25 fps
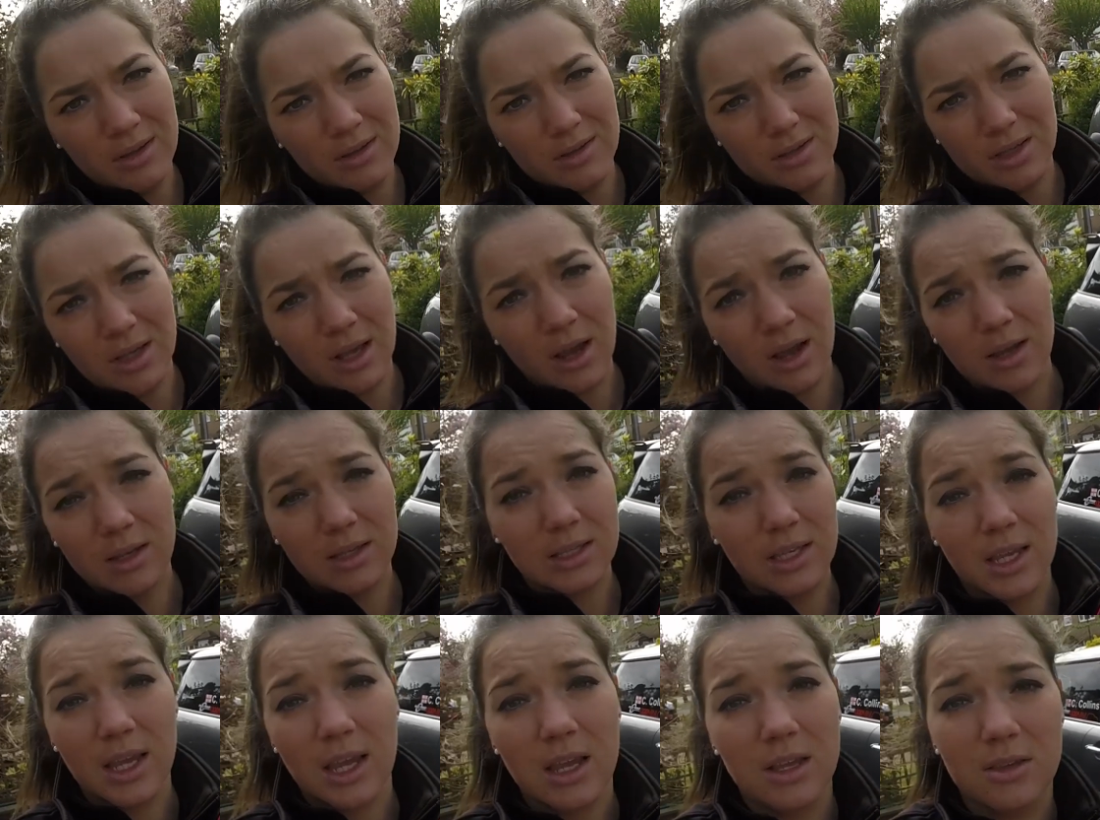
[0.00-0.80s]
just
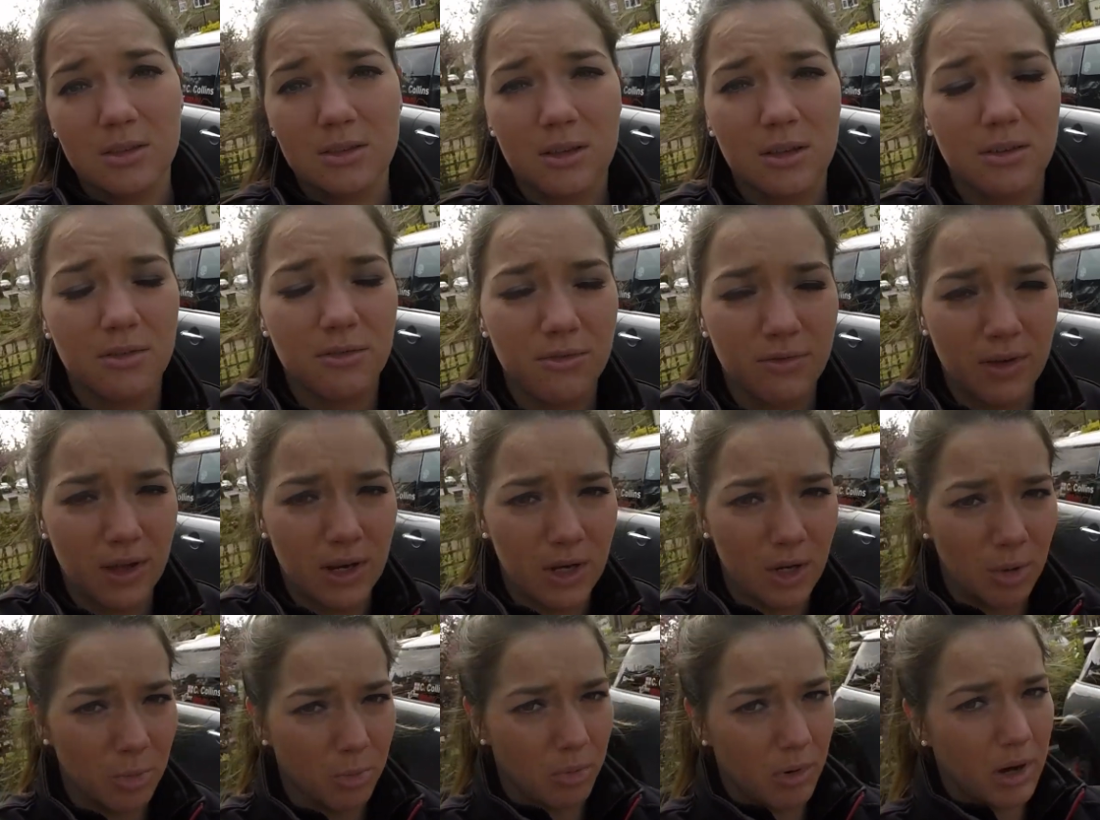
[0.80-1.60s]
cutting it and just going to
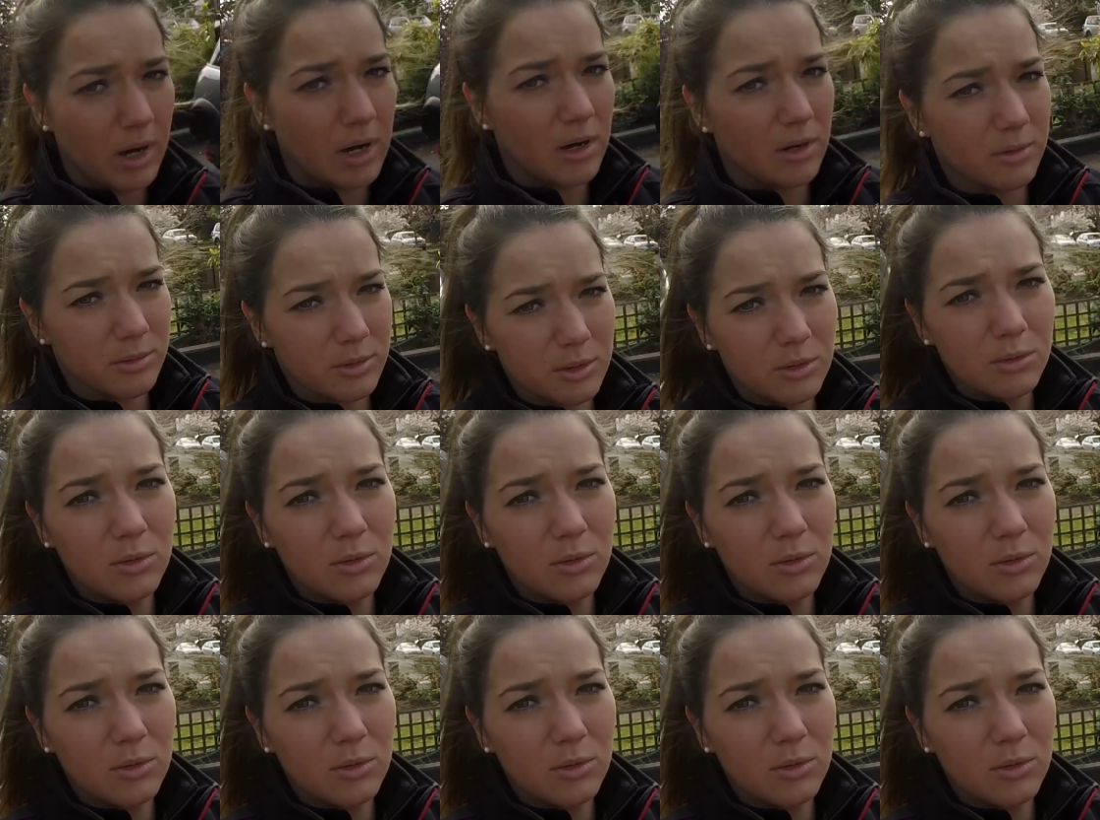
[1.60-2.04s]
fit new brake lines.